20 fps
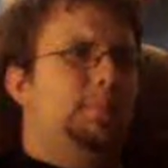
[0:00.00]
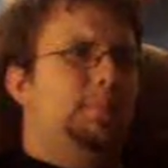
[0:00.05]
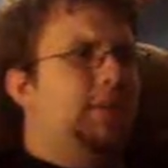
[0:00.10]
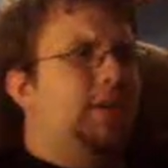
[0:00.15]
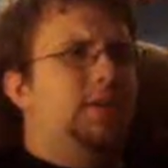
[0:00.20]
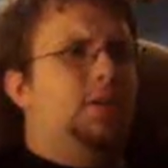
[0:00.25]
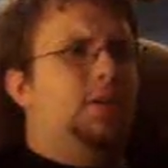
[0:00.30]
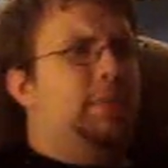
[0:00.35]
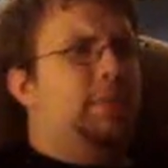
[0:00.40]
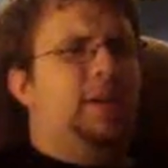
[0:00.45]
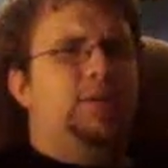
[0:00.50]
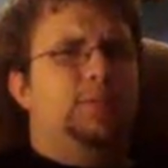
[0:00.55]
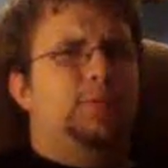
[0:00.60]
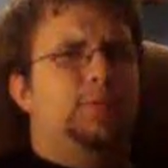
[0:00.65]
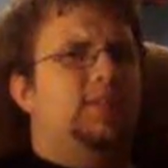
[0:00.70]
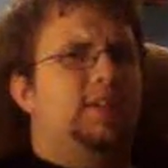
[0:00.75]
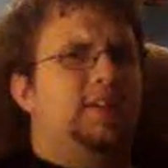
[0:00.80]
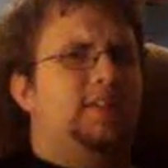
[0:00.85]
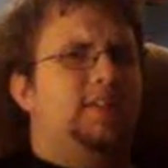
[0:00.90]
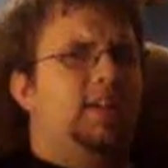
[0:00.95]
but nobody's
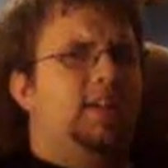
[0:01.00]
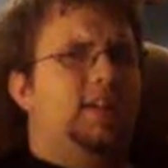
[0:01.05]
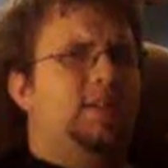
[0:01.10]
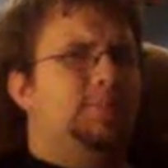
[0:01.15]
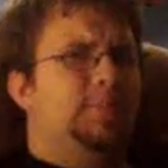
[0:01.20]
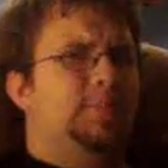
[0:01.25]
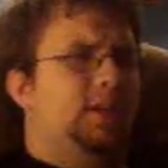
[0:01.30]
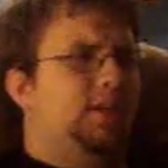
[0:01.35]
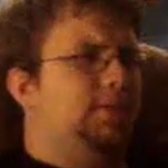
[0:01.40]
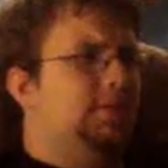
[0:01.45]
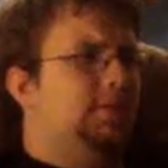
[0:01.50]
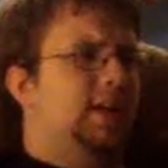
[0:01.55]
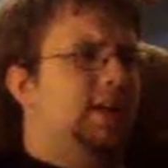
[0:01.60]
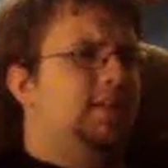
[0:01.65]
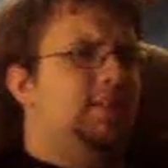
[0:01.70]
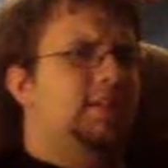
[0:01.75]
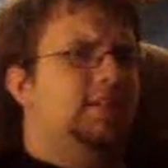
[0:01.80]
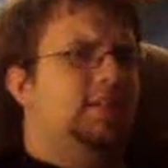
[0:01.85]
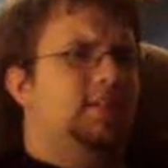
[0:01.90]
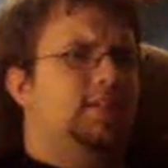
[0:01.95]
really seen them. You know,
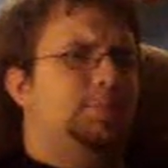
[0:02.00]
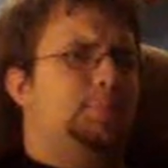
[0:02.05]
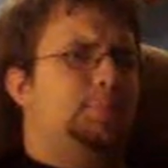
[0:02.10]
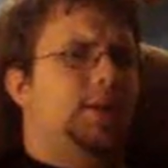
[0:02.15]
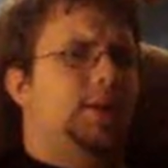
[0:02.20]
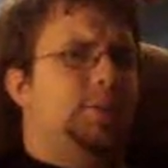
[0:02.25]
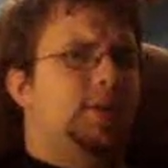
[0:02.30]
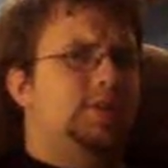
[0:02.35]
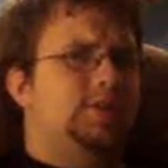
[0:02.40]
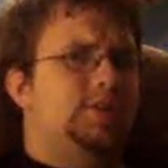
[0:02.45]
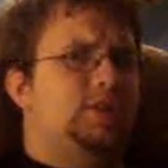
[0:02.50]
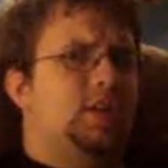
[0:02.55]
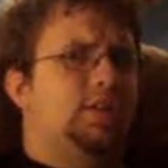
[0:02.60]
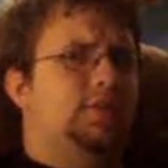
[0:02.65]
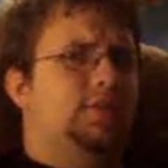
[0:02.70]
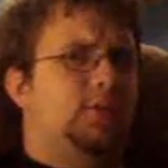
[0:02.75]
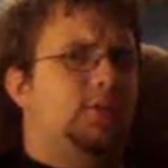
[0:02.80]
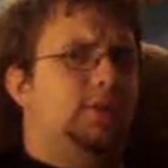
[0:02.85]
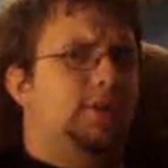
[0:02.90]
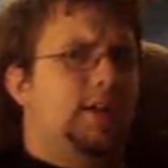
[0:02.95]
Nexus is pretty much
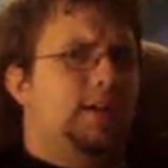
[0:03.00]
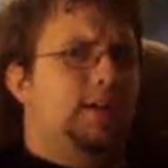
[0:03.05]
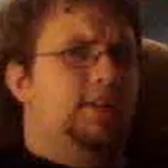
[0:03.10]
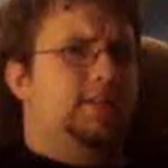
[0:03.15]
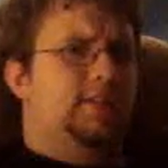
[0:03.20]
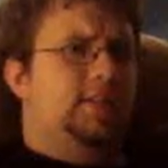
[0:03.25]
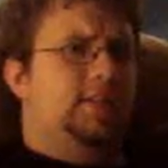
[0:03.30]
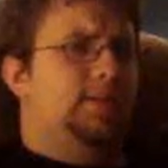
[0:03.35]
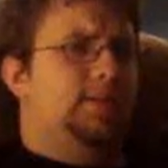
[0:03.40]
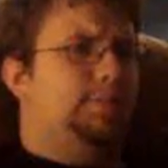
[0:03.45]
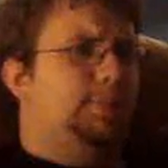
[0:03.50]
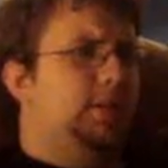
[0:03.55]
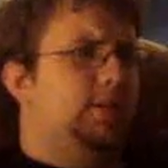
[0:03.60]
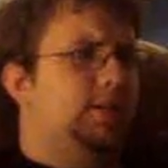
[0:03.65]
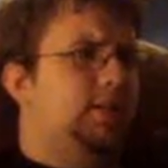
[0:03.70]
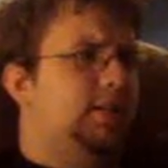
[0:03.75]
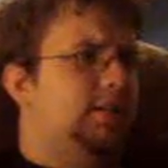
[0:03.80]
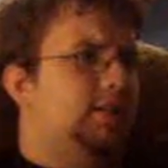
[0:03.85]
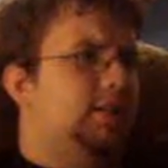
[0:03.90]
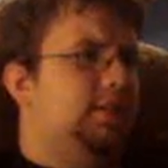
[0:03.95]
done for now that CM
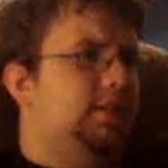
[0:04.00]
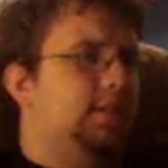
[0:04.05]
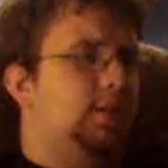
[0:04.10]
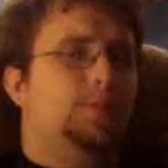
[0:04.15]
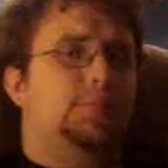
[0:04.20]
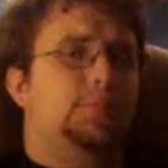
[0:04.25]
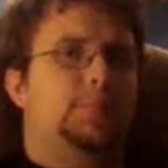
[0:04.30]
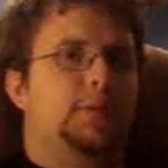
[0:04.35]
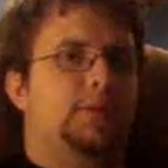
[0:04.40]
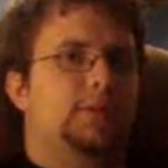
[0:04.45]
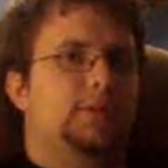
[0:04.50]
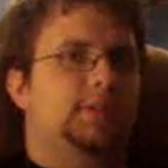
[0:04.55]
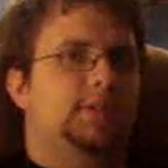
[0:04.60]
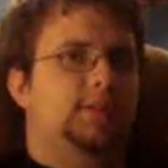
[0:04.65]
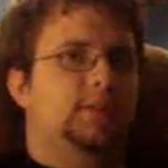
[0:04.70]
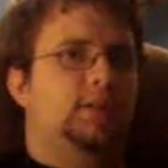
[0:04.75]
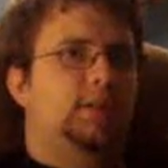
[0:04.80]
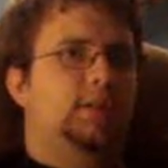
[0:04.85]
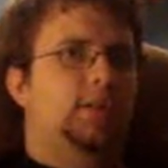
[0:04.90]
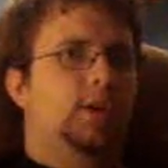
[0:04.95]
Punk is his own
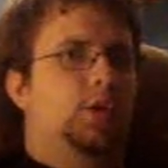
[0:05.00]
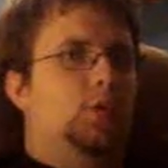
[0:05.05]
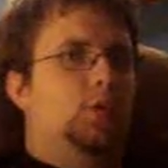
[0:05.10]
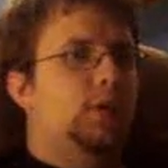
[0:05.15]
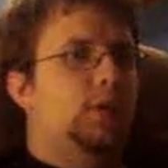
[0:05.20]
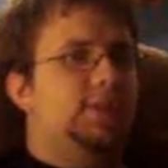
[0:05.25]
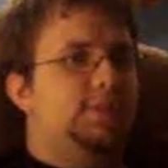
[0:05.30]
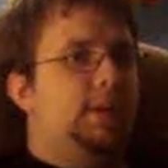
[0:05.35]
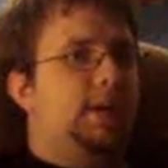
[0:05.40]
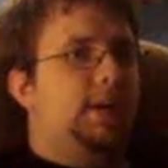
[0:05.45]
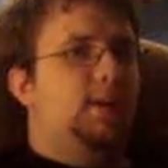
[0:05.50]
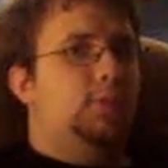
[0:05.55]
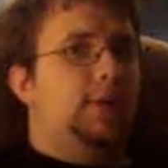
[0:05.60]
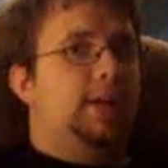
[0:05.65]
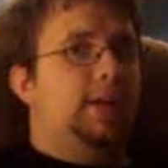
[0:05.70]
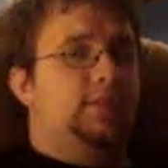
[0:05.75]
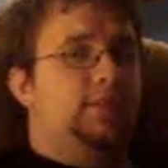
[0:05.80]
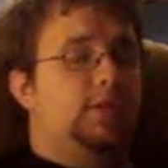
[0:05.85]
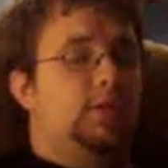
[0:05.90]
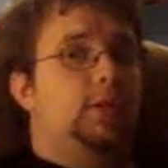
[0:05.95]
person, which, by the
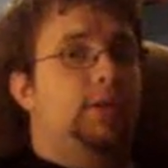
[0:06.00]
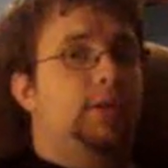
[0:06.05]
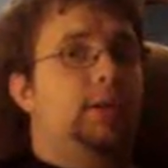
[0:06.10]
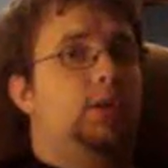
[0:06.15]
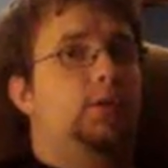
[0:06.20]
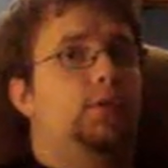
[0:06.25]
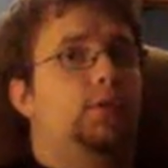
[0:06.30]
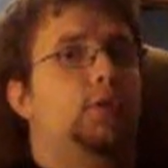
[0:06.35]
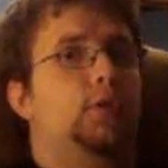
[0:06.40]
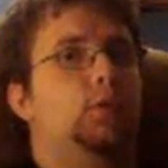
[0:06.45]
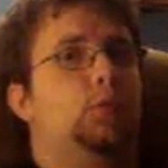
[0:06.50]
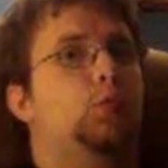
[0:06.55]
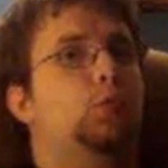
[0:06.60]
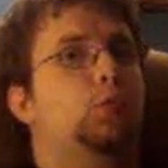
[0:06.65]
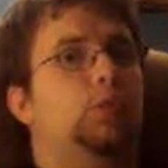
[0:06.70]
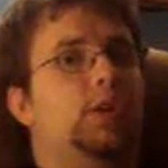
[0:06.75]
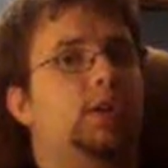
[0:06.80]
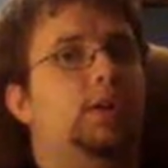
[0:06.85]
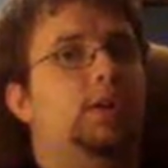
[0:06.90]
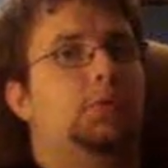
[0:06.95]
way, is going over
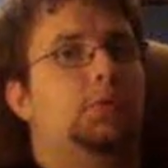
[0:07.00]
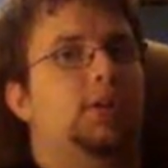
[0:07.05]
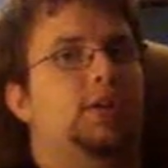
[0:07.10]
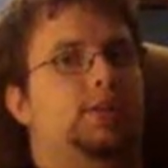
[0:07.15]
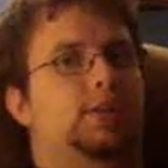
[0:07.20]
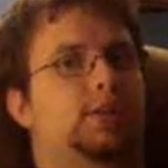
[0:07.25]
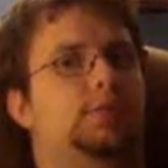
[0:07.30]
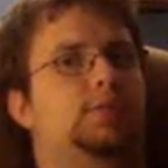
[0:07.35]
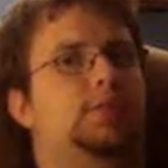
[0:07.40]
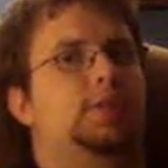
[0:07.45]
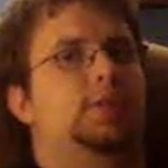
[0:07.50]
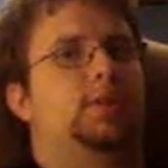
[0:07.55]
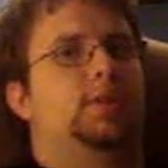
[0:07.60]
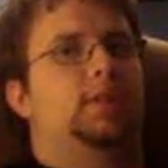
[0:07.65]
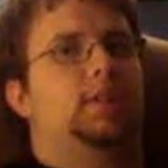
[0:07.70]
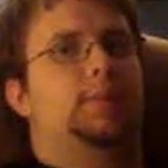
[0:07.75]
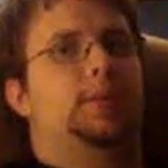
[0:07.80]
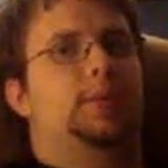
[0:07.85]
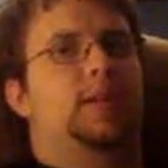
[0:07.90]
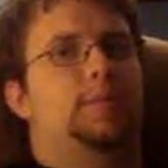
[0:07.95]
real well in
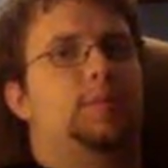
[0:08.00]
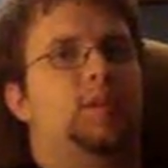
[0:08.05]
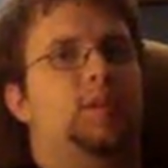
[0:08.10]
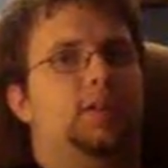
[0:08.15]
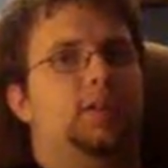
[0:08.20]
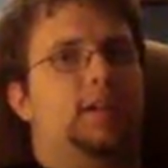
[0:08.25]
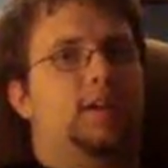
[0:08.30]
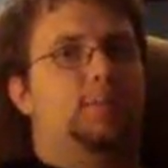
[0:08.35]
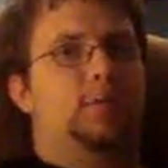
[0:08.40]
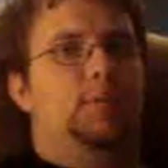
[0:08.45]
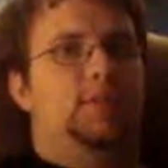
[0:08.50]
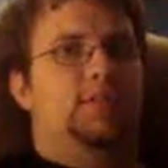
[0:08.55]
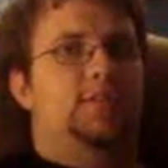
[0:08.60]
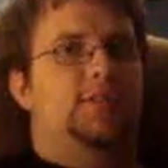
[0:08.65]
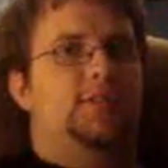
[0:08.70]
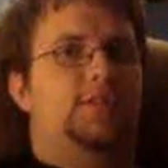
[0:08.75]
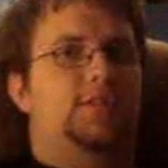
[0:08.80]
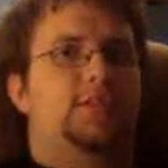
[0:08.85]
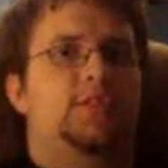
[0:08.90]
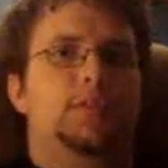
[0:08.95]
WWE. I've been
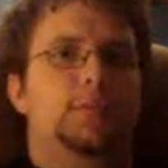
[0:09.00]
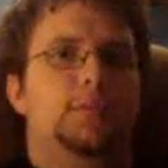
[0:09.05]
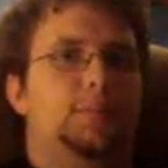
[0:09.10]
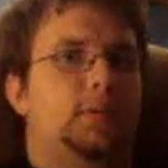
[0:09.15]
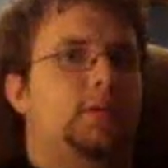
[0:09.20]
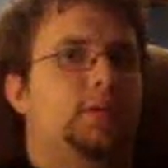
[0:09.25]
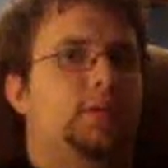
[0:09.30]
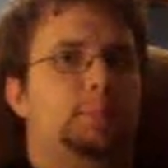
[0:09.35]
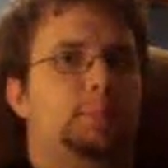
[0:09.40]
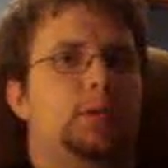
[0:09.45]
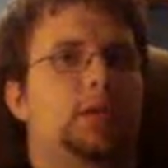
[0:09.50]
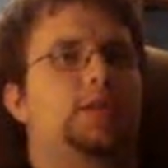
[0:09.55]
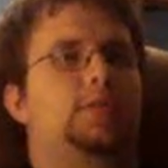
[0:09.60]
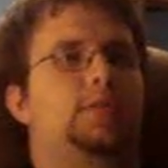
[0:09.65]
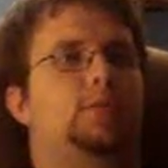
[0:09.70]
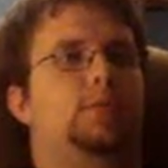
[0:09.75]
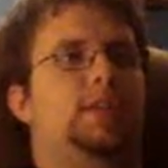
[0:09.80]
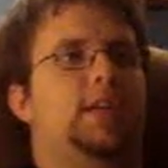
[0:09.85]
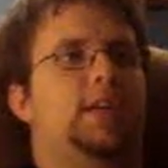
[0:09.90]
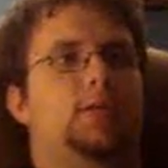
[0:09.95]
super
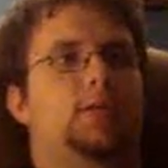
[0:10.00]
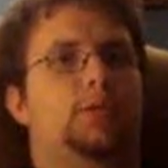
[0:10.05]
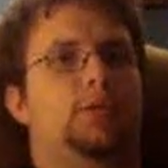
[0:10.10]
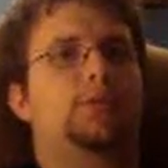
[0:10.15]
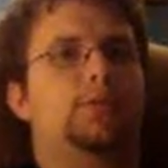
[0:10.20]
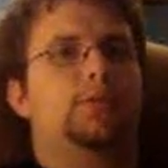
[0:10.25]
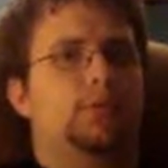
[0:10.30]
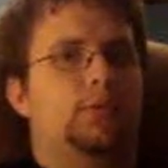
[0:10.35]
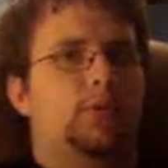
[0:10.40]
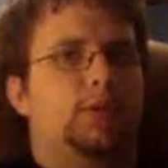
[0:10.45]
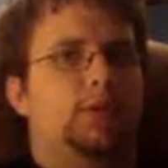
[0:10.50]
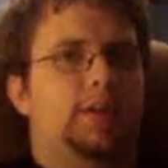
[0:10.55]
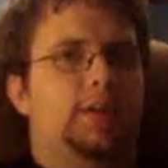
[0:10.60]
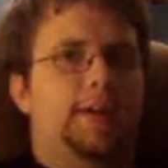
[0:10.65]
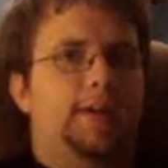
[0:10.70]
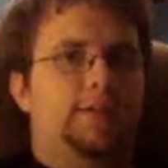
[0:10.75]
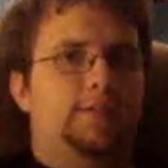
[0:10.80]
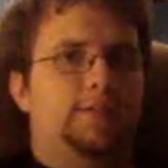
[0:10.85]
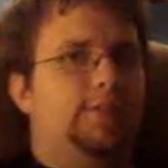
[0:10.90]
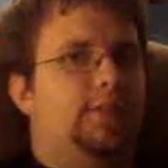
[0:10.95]
impressed with that whole
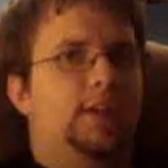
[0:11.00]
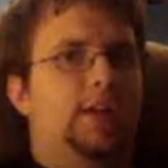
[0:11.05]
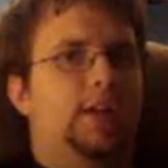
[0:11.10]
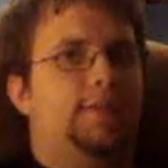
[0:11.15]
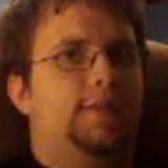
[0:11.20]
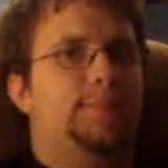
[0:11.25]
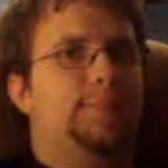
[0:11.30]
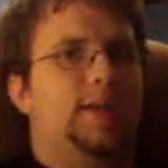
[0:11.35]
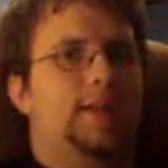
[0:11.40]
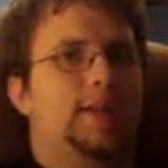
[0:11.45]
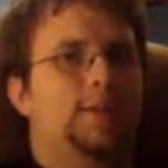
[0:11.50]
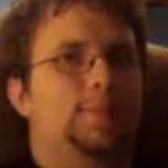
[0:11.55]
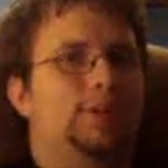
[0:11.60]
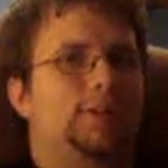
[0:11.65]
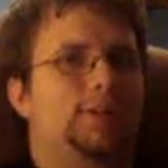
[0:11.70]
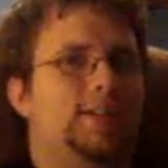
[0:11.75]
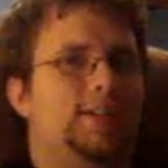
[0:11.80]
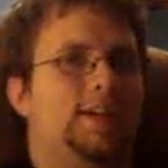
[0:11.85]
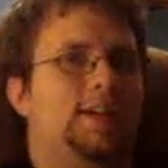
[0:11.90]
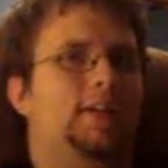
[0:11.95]
storyline, if you haven't been
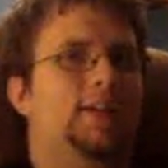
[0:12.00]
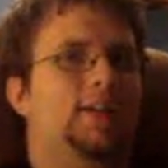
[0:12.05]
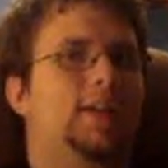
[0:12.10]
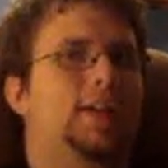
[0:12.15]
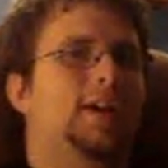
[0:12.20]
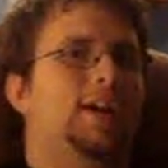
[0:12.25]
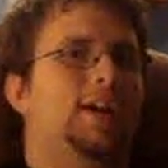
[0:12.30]
able to tell.